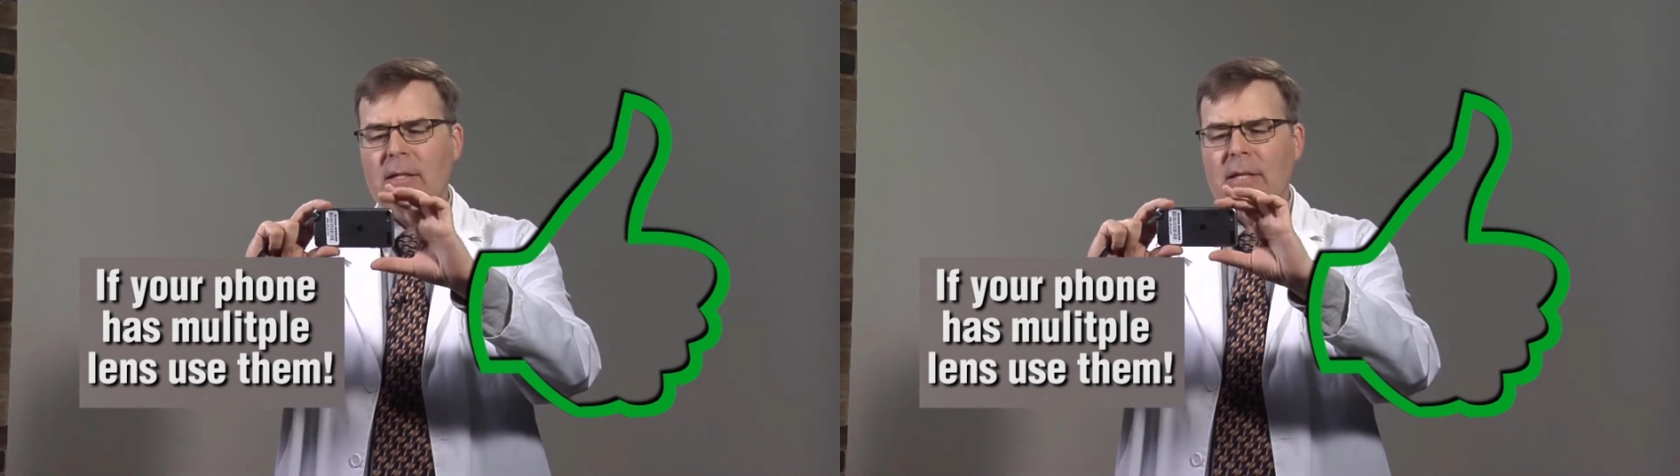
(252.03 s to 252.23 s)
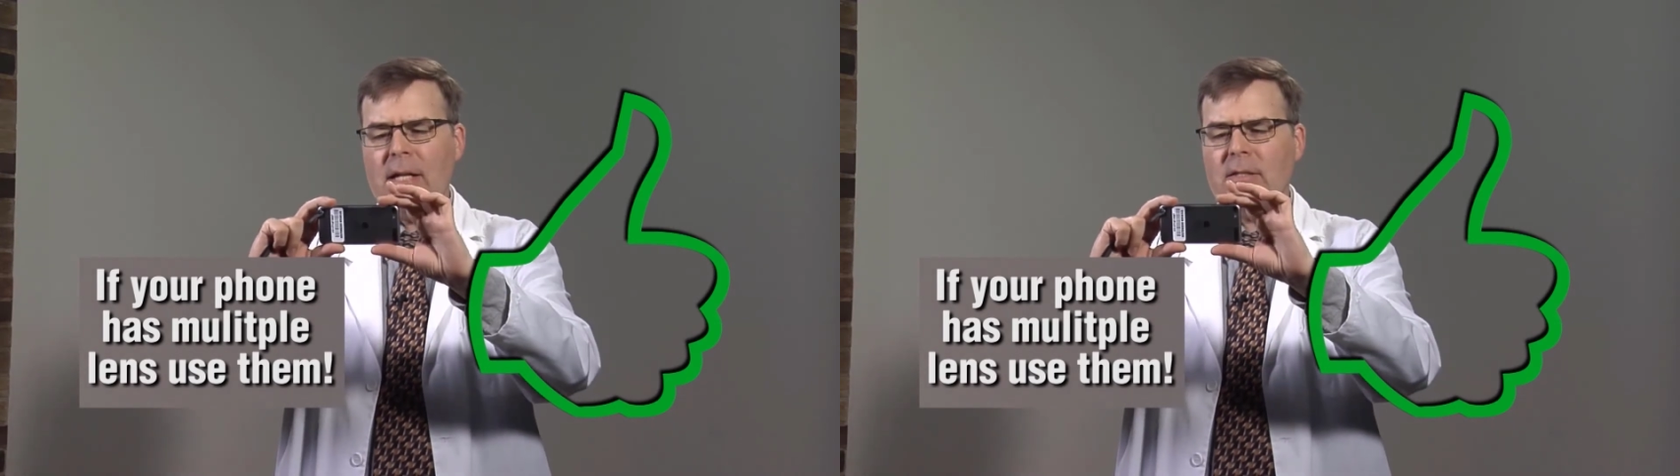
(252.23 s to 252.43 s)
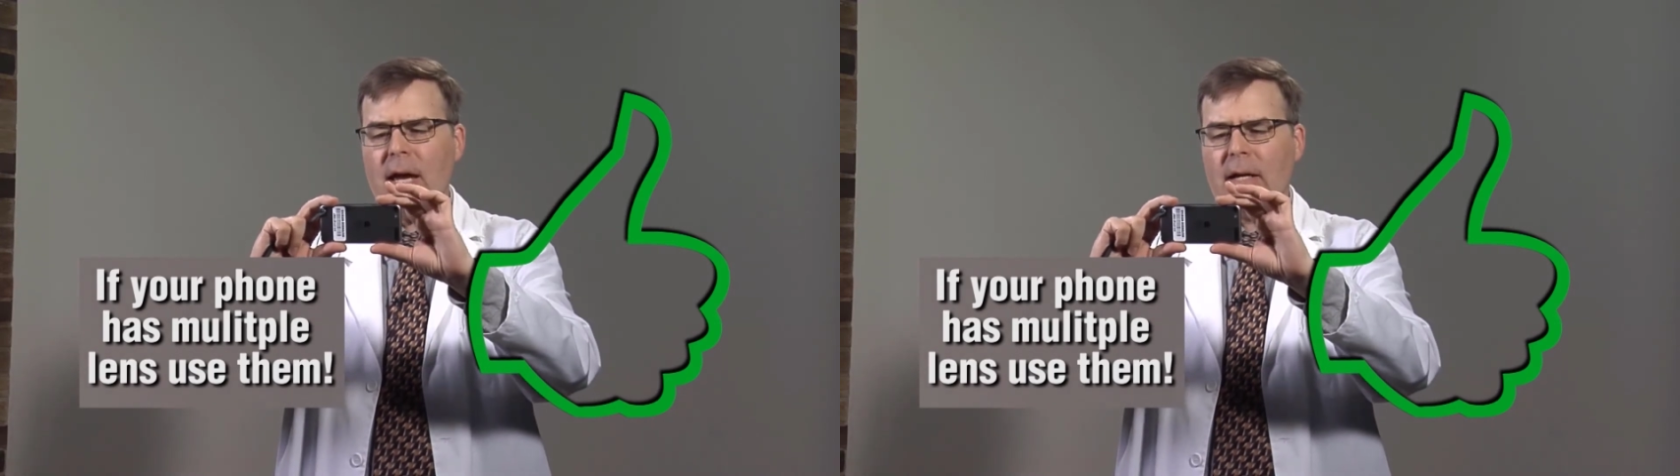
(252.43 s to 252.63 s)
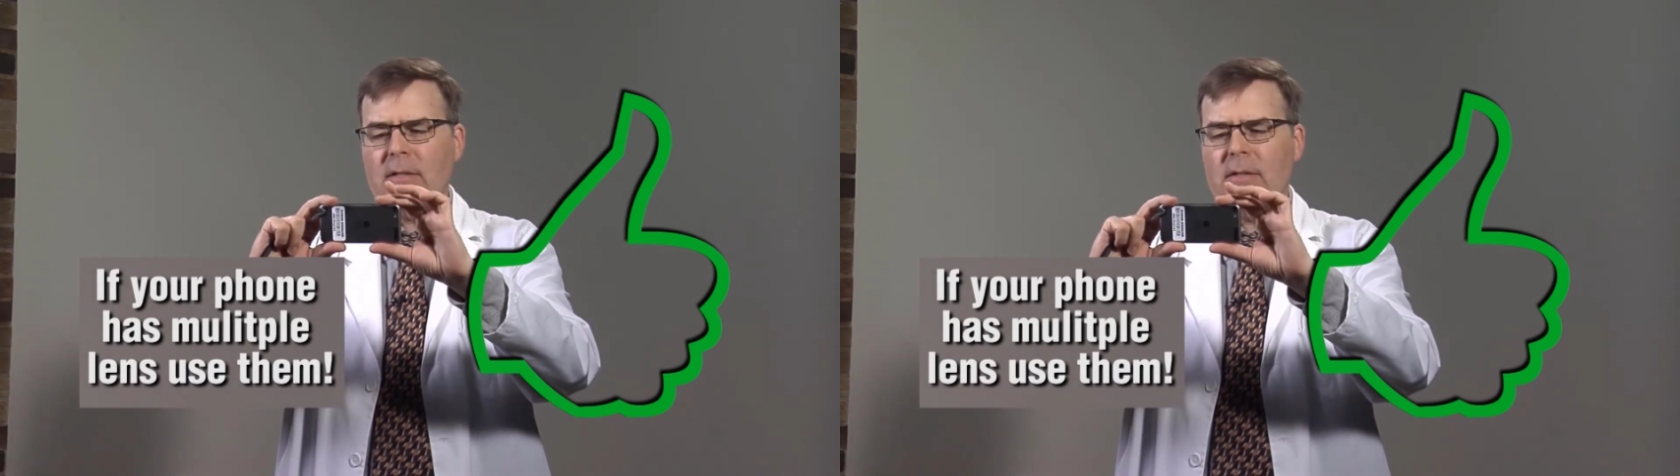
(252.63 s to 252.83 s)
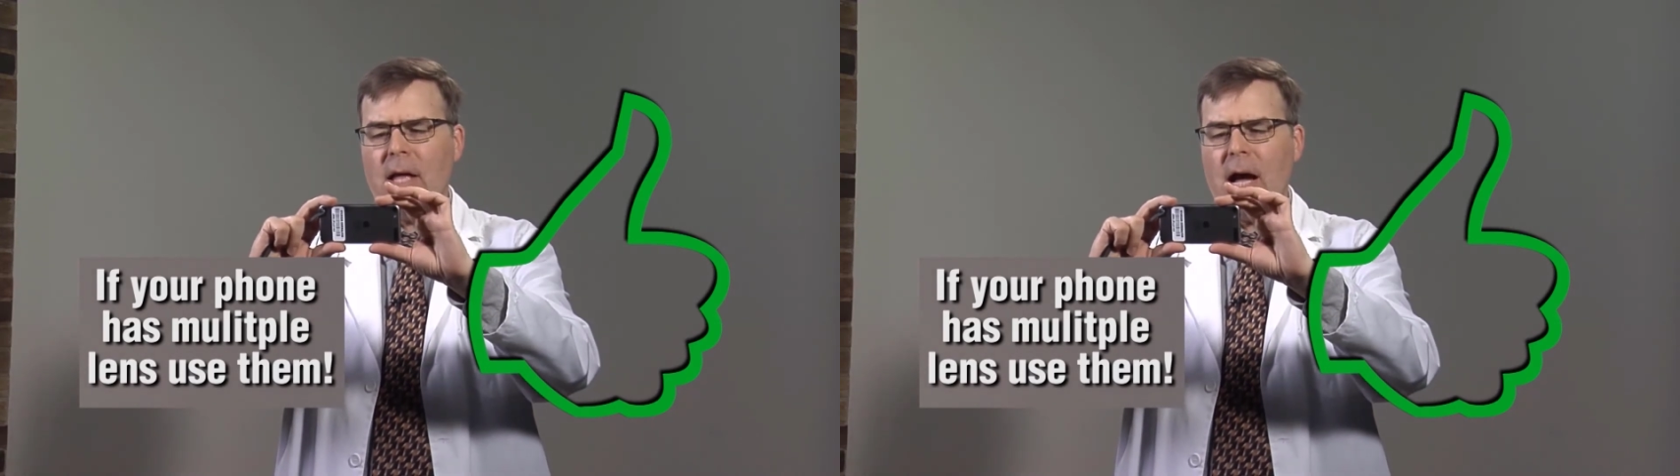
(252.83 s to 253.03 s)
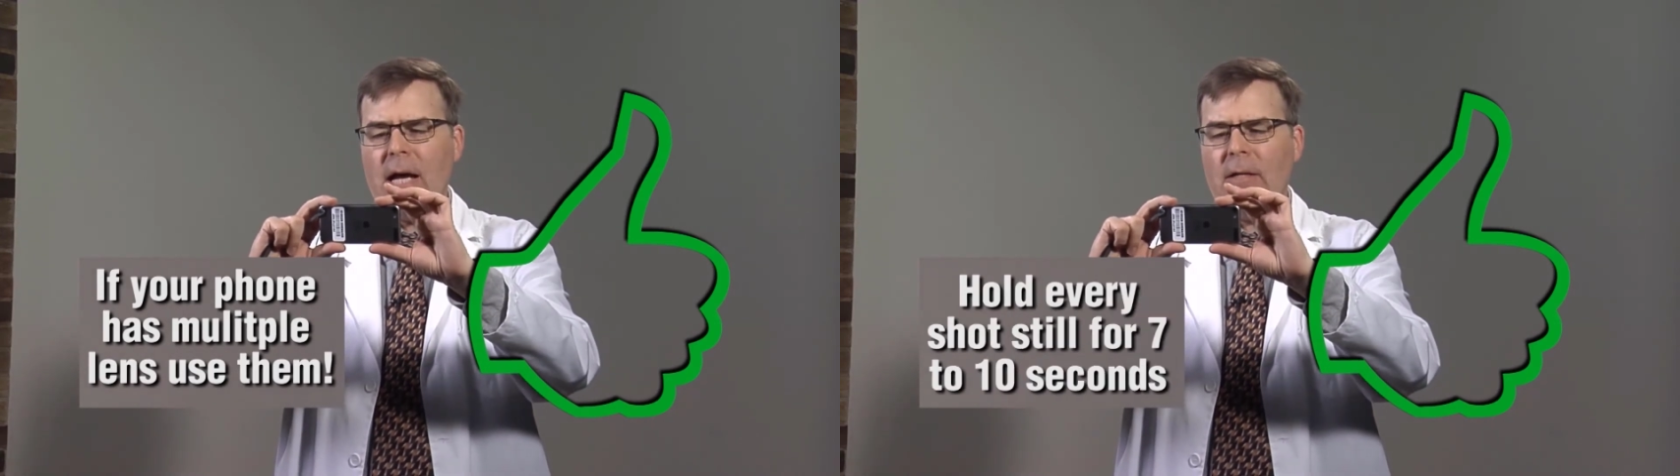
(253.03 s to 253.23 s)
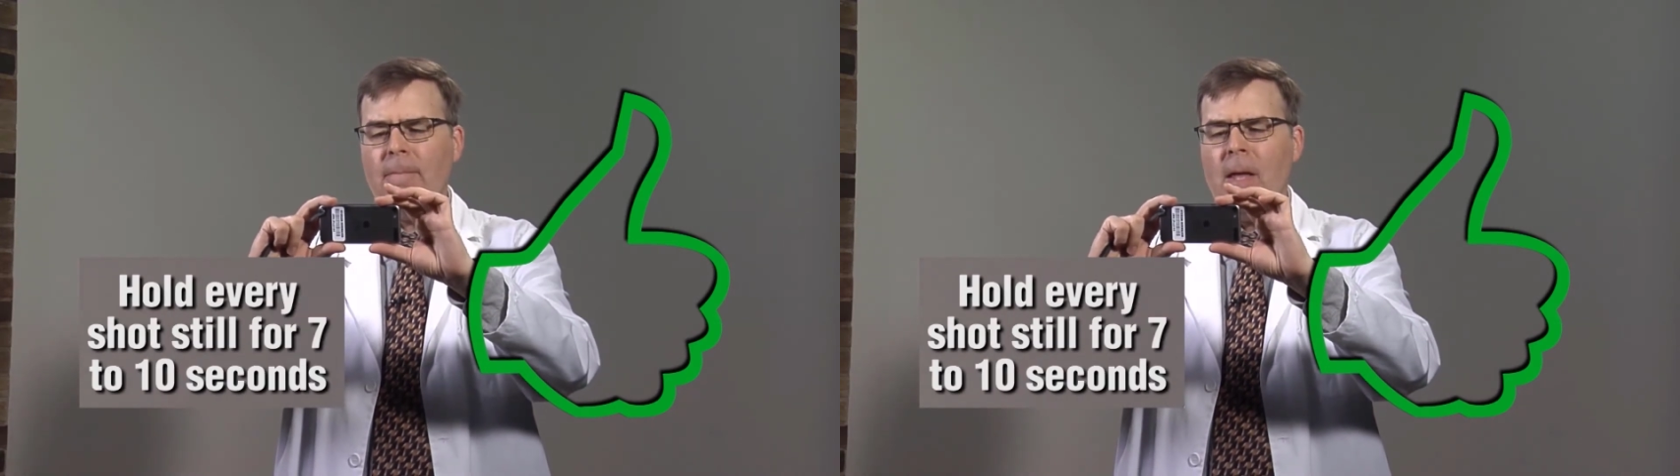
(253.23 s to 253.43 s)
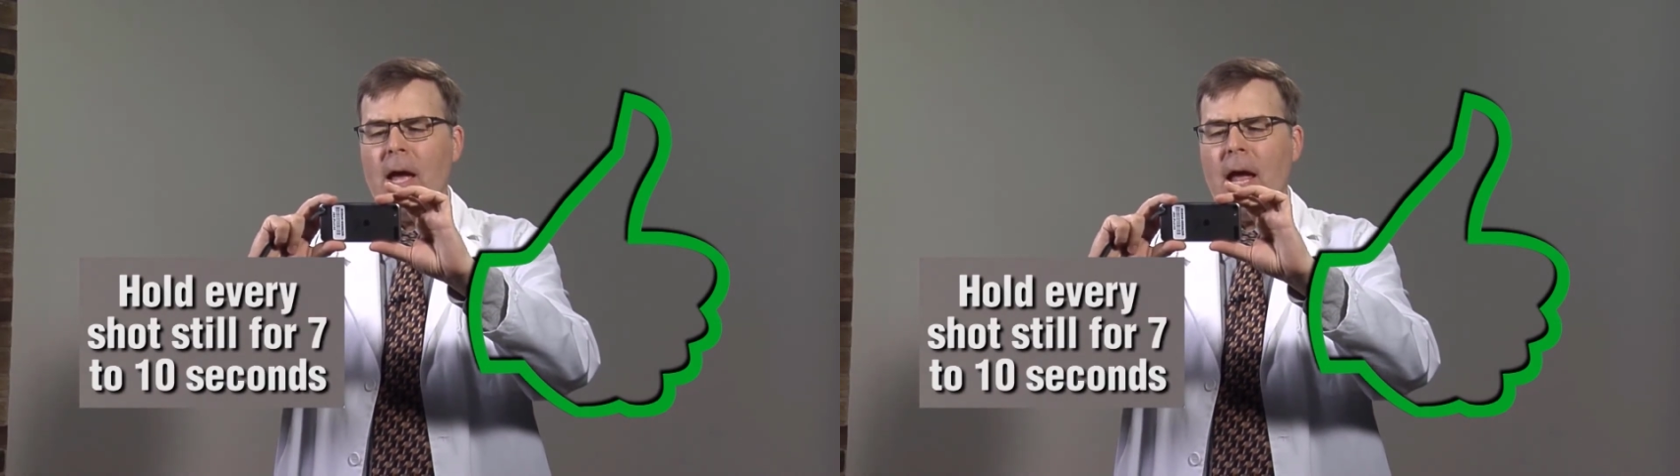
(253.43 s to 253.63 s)
10 seconds, 9,
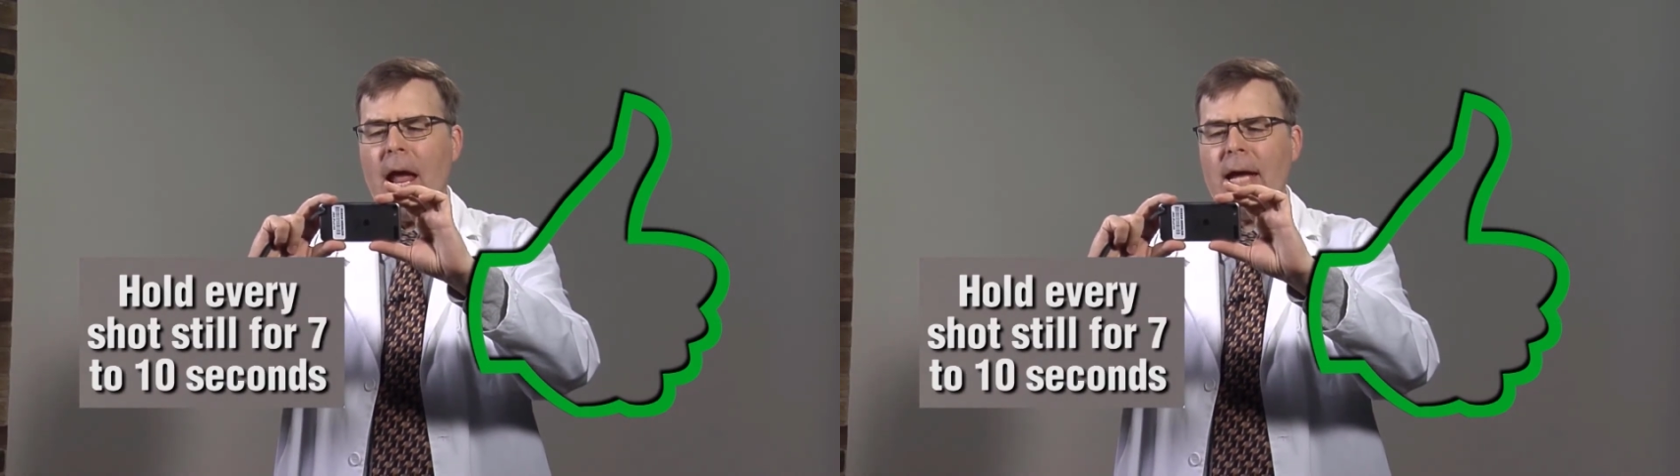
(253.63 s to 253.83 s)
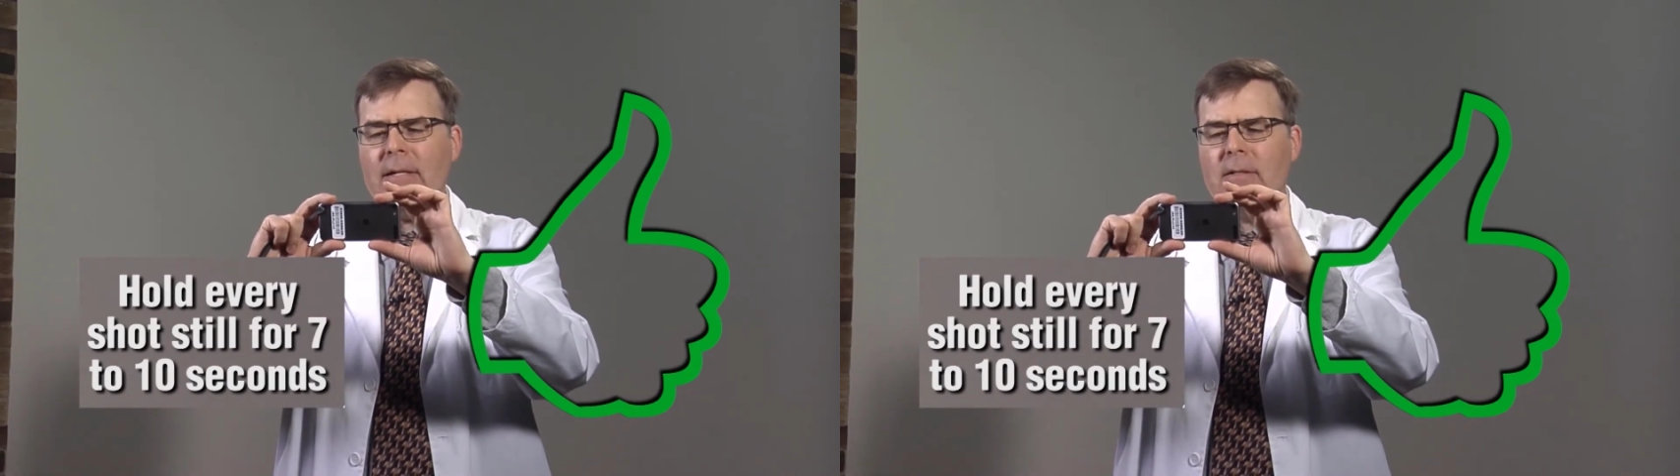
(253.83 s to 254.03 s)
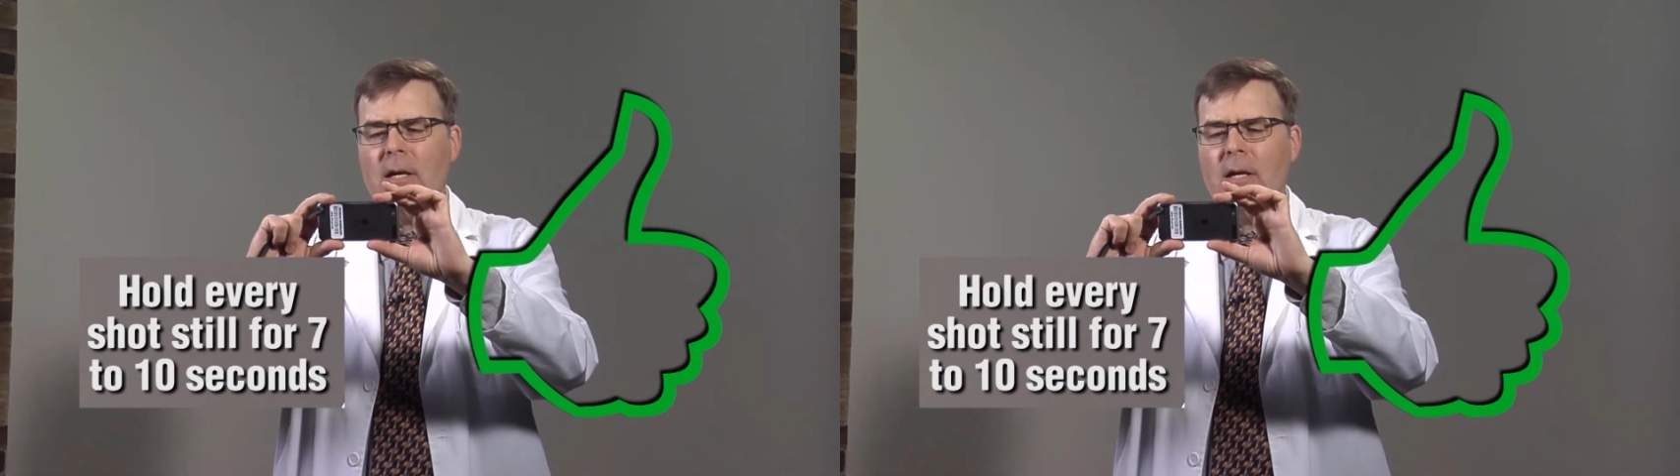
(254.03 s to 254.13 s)
8,